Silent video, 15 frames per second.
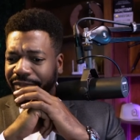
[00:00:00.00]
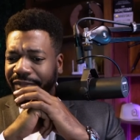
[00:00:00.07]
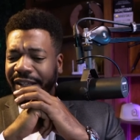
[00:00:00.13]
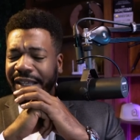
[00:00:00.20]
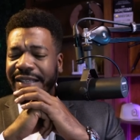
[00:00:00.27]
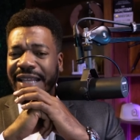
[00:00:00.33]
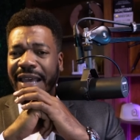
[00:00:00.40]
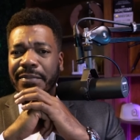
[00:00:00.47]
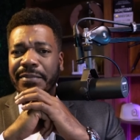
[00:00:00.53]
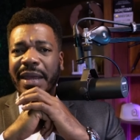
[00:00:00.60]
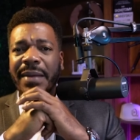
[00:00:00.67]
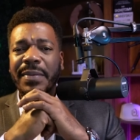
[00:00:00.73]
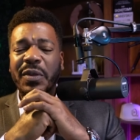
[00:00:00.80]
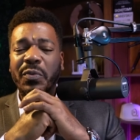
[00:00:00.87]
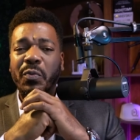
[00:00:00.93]
that
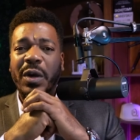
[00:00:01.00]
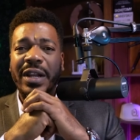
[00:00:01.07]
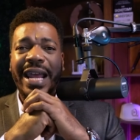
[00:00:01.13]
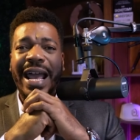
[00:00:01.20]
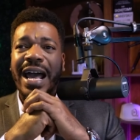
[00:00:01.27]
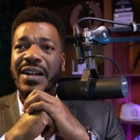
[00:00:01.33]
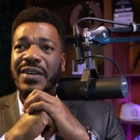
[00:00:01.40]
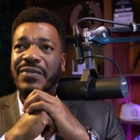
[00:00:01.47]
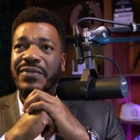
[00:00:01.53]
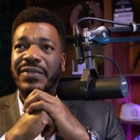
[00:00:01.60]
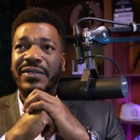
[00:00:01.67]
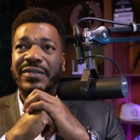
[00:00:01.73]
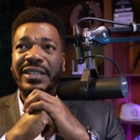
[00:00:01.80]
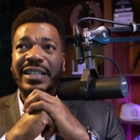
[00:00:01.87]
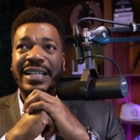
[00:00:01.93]
maybe one out of
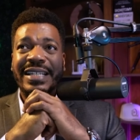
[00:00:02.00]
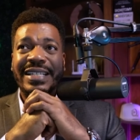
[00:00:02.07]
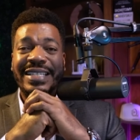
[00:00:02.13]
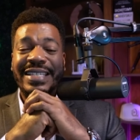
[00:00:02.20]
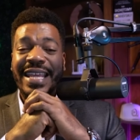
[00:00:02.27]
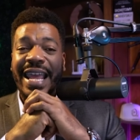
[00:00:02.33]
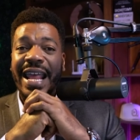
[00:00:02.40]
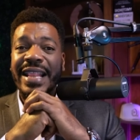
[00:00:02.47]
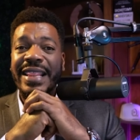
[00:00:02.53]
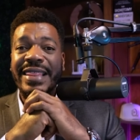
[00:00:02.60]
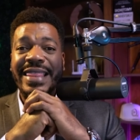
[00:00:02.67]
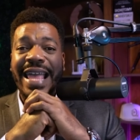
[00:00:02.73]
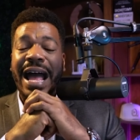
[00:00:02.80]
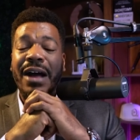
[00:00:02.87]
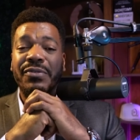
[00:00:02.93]
ten
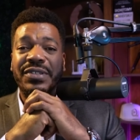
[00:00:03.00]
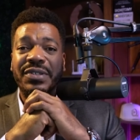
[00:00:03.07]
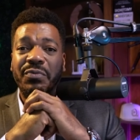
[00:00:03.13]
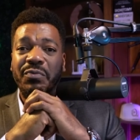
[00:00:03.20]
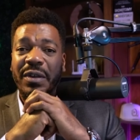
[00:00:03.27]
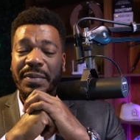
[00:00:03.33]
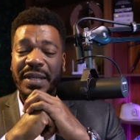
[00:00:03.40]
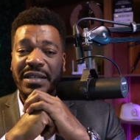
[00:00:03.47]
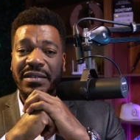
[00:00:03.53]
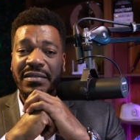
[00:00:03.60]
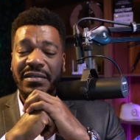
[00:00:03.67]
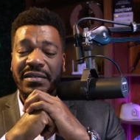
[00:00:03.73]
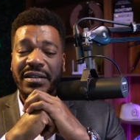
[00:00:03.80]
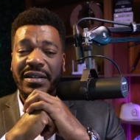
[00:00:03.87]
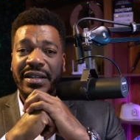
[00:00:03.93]
thousand women
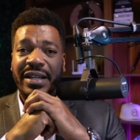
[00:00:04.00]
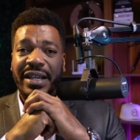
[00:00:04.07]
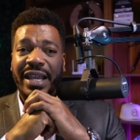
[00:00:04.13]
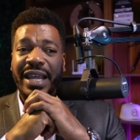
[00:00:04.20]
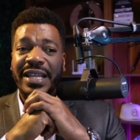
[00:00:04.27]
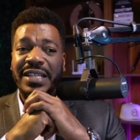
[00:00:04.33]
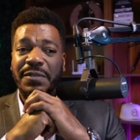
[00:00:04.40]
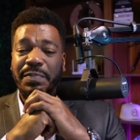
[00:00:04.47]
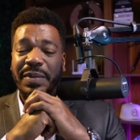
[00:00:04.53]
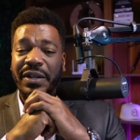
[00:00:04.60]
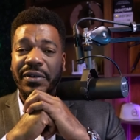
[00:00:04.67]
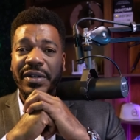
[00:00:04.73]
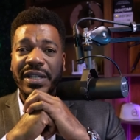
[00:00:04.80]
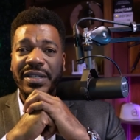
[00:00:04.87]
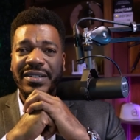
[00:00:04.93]

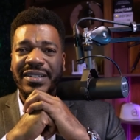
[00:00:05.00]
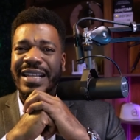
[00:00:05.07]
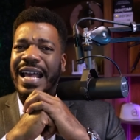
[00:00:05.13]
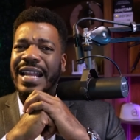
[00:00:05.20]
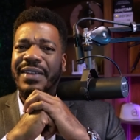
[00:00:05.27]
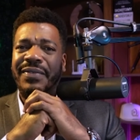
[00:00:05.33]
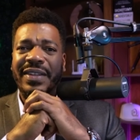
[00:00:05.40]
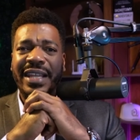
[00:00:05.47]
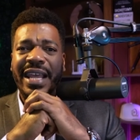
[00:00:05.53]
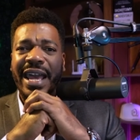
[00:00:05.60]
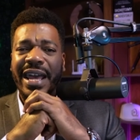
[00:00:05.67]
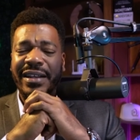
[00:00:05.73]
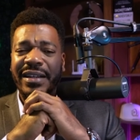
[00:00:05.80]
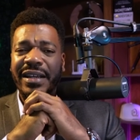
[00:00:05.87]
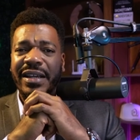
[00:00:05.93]
experienced, not even
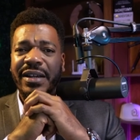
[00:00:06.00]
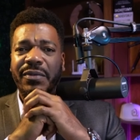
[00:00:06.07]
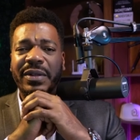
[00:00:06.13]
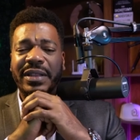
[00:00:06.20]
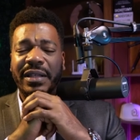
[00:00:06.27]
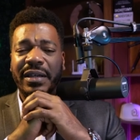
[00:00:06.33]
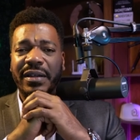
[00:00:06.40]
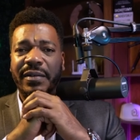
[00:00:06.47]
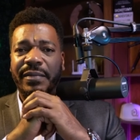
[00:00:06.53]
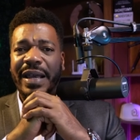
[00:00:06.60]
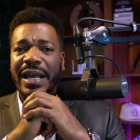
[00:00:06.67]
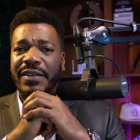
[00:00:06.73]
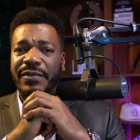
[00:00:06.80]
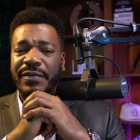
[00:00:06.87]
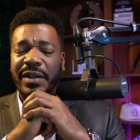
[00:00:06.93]
that, with the
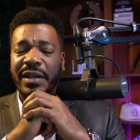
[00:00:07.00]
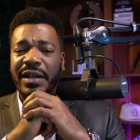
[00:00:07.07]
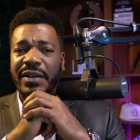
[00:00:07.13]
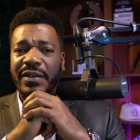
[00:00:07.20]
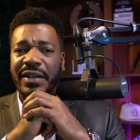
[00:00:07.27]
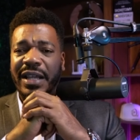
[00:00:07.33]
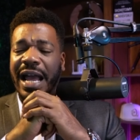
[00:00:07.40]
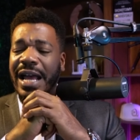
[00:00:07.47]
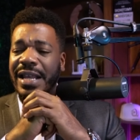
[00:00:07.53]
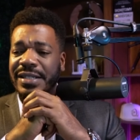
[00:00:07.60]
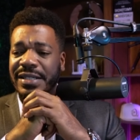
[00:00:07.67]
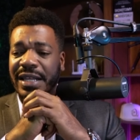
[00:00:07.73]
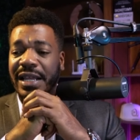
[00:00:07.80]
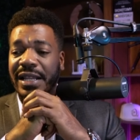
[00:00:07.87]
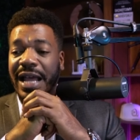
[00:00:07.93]
amount of uh, guys
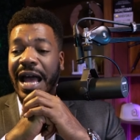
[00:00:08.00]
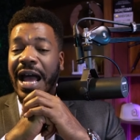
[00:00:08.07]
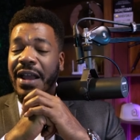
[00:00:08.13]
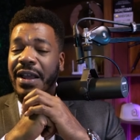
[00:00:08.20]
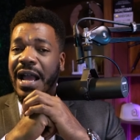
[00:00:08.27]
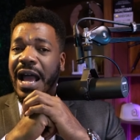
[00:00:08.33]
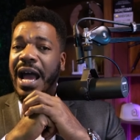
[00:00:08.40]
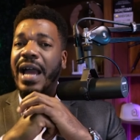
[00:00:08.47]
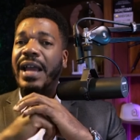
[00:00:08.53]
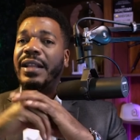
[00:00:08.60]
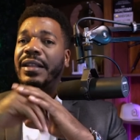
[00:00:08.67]
that high, high